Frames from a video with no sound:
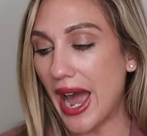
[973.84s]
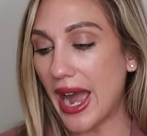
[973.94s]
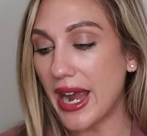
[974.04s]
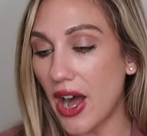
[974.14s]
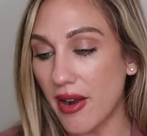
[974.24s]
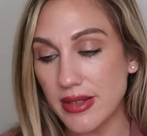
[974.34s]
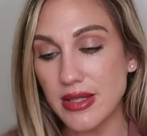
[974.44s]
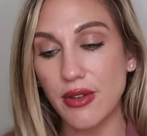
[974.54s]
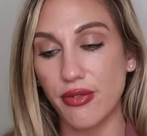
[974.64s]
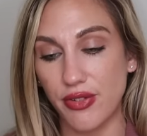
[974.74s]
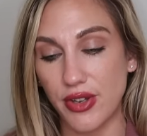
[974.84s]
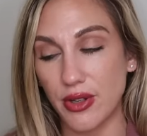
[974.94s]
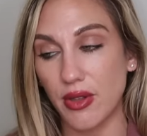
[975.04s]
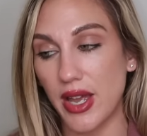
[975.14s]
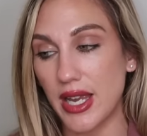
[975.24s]
I honestly
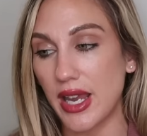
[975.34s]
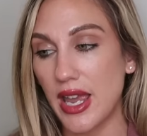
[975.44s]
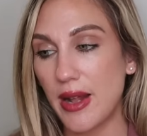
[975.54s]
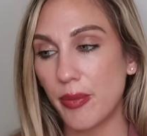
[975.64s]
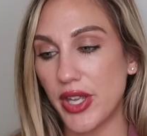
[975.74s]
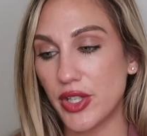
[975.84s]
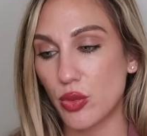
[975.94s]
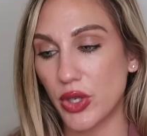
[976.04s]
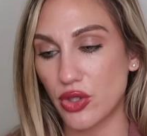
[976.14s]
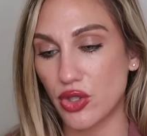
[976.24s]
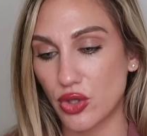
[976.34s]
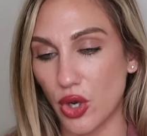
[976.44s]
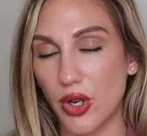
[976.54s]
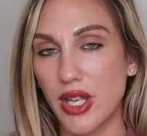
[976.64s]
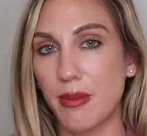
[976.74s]
feel like it's what
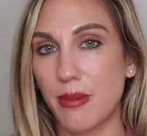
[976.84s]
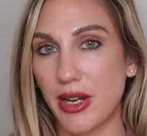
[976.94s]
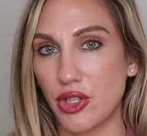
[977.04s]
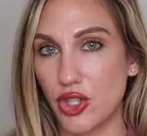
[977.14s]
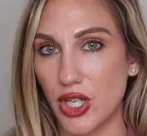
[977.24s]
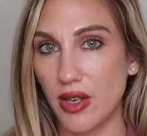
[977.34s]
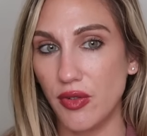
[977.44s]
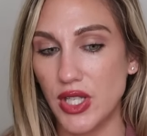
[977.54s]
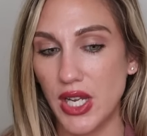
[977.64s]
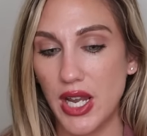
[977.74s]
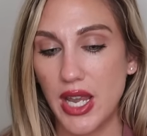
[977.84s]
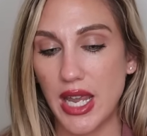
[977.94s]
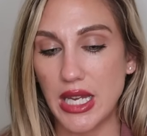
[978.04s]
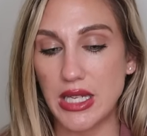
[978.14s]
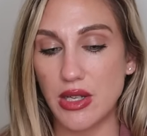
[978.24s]
started my shift
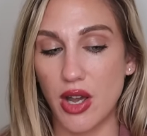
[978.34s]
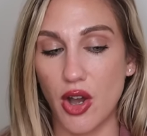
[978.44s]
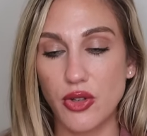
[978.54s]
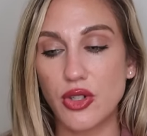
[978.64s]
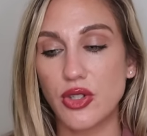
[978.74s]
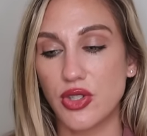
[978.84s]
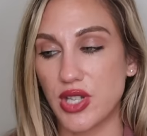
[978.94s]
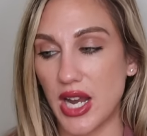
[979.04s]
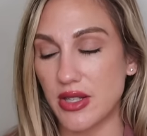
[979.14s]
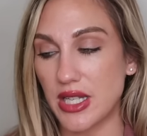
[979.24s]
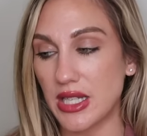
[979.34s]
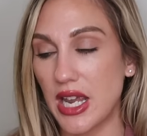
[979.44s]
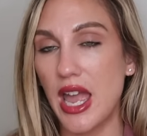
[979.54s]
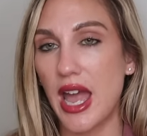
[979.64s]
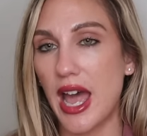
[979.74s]
in
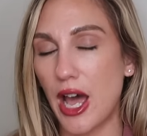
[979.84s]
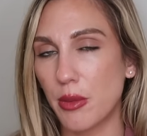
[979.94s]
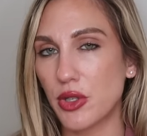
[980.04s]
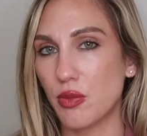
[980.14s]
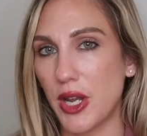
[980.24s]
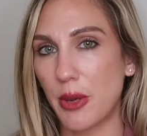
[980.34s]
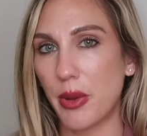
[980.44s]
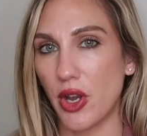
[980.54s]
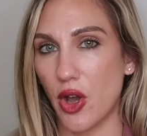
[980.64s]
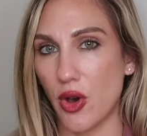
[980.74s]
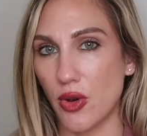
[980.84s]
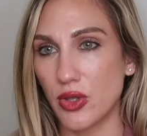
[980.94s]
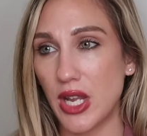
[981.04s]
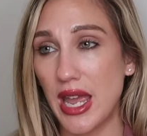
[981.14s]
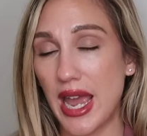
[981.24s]
understanding how much makeup I
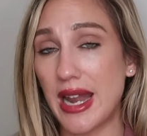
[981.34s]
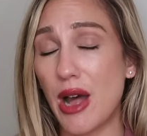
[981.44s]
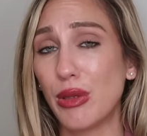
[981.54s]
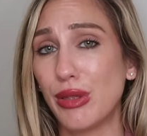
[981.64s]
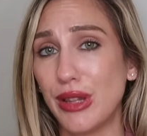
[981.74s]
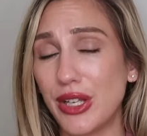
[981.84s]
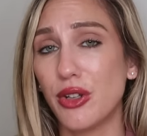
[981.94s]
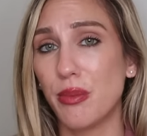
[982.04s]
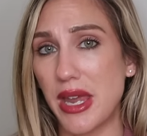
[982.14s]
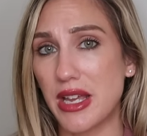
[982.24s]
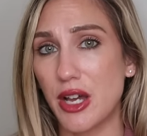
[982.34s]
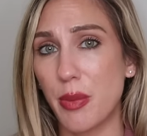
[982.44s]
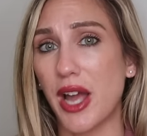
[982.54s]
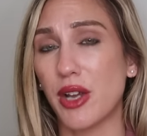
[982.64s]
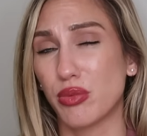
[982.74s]
own and how little
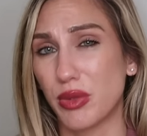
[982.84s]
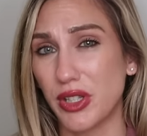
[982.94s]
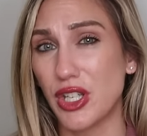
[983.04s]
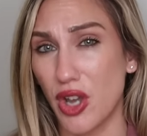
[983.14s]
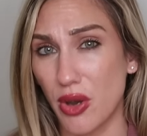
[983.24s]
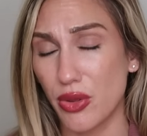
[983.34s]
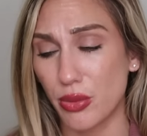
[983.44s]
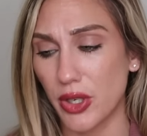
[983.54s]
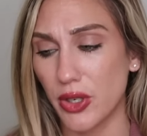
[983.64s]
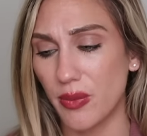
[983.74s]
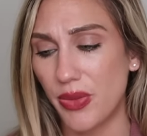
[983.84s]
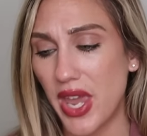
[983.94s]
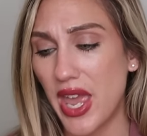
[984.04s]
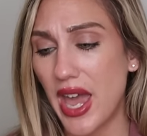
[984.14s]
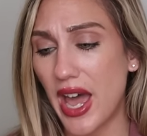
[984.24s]
makeup I really go through.
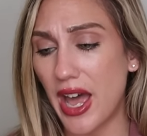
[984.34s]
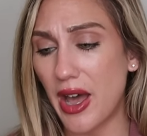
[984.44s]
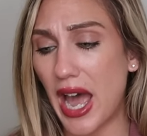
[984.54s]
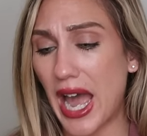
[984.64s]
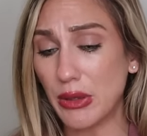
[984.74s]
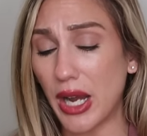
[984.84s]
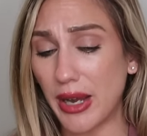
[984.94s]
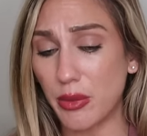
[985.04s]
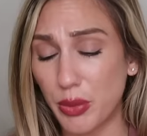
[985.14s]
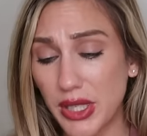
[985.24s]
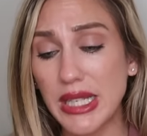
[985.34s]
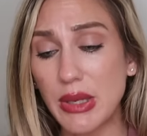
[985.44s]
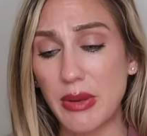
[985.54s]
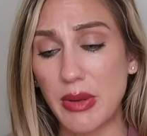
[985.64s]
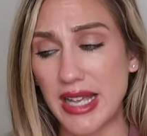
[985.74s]
I really,
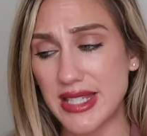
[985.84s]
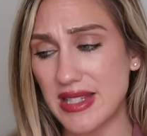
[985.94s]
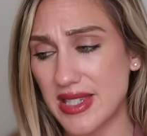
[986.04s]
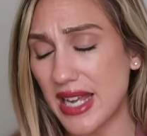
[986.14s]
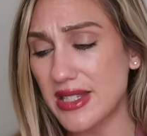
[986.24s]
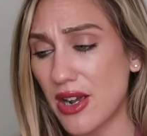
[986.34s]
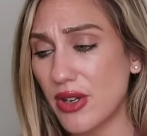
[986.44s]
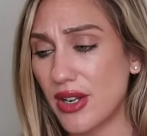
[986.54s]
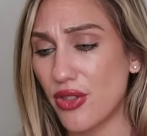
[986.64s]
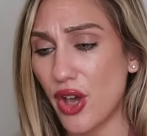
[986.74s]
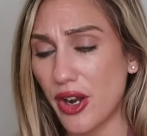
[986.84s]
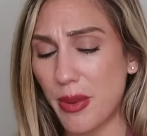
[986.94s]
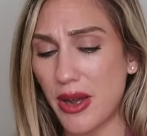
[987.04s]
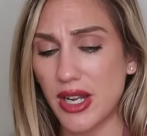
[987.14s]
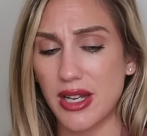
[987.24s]
as I sat down and thought
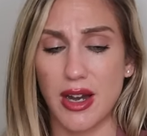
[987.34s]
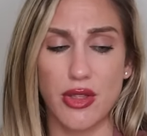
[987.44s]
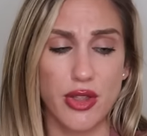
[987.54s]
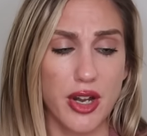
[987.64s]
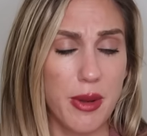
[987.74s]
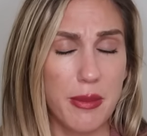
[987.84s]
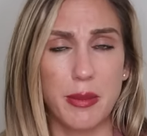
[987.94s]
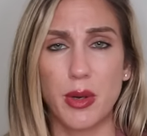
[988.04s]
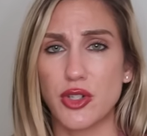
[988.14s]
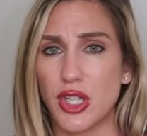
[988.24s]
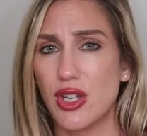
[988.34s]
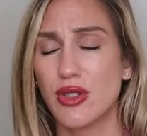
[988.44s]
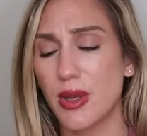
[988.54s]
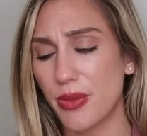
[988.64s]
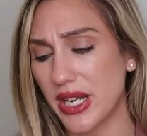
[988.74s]
about it, and I thought about my project
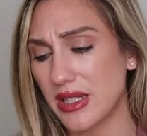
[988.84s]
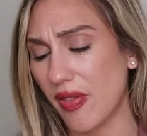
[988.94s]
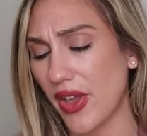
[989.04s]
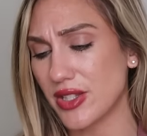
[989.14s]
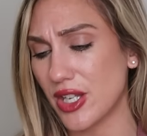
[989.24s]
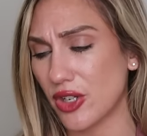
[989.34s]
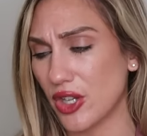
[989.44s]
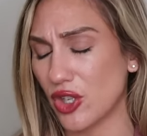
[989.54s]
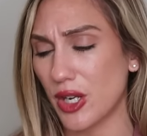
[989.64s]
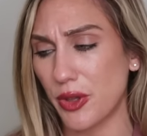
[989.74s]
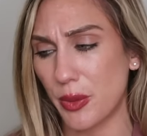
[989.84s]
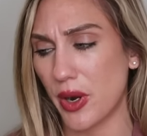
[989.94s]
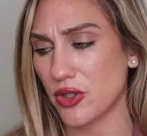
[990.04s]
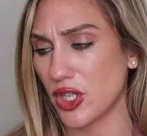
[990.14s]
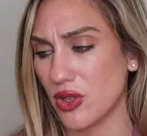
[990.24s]
use up that I did last year, and I thought about the
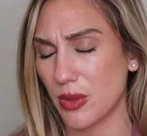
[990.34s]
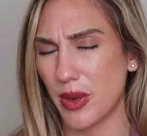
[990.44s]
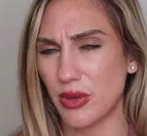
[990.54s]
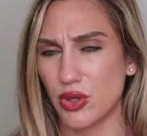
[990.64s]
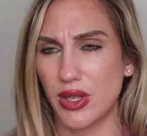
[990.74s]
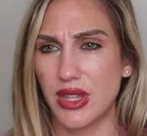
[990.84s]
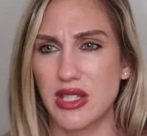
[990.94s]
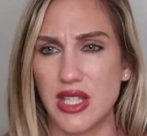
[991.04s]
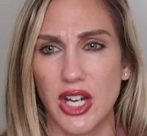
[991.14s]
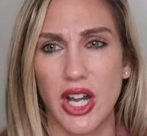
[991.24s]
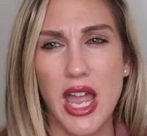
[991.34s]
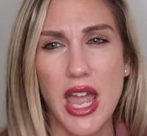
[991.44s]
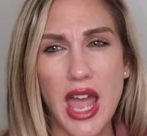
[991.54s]
project use up I was doing this year,